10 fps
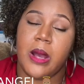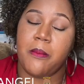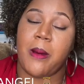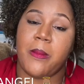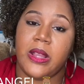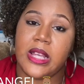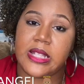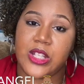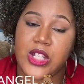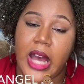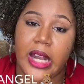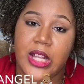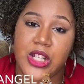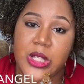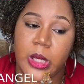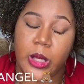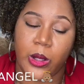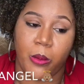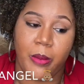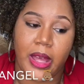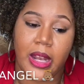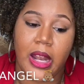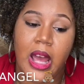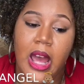my Benlysta shot in just a little bit.